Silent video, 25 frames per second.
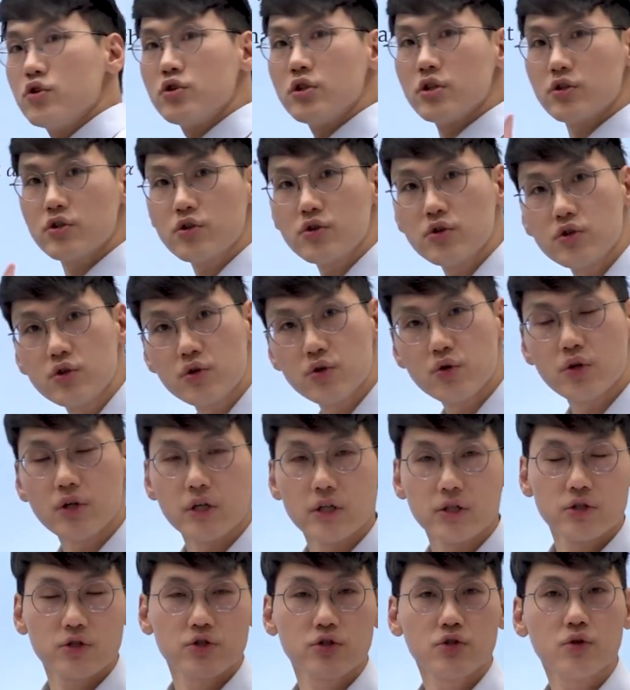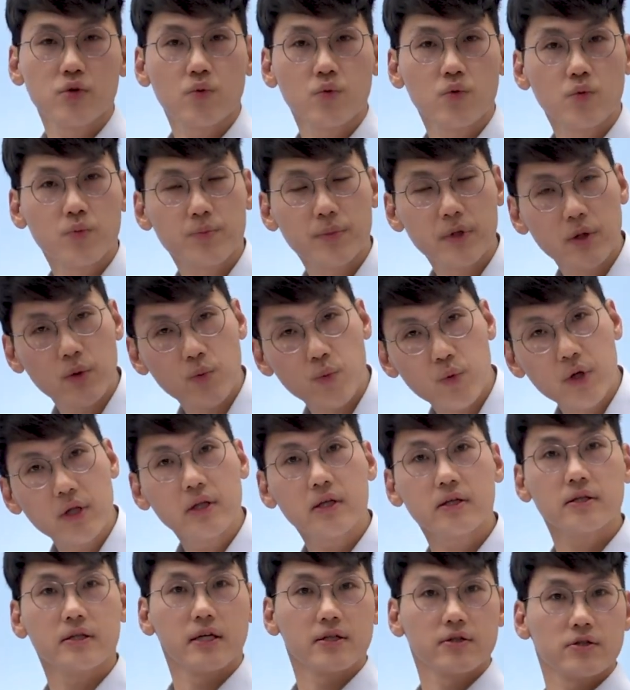need to do is to be
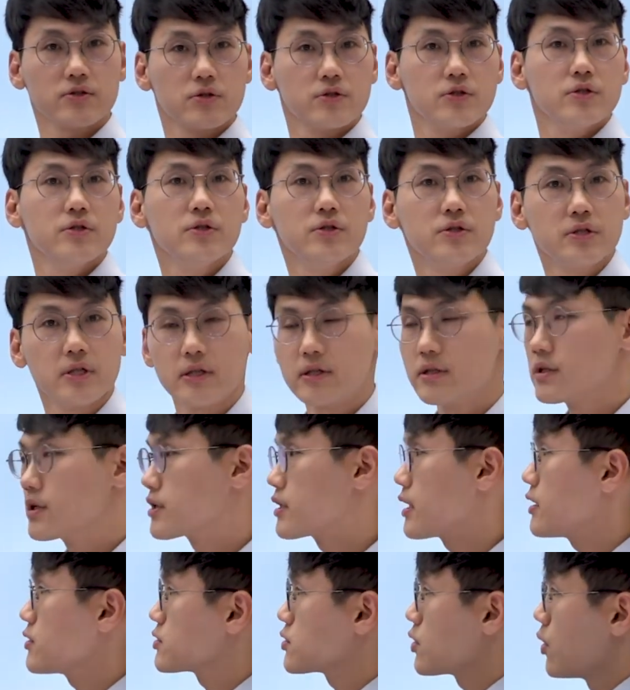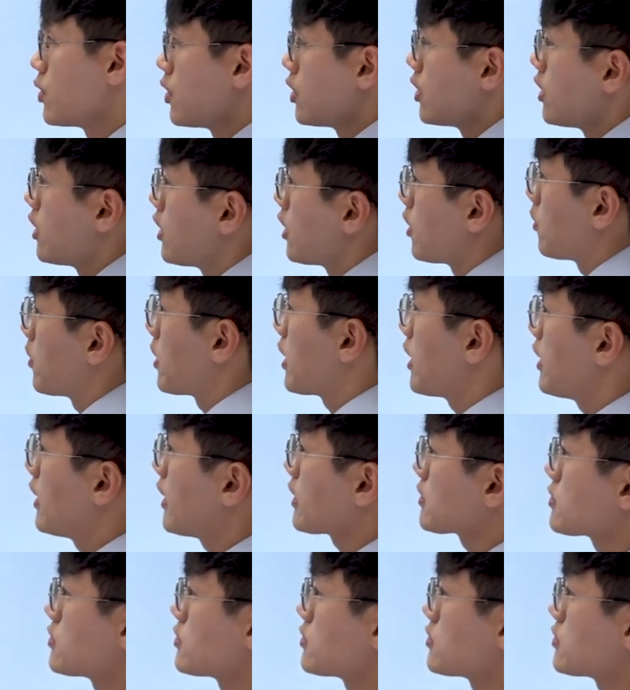willingness to use it. Okay, so what I like to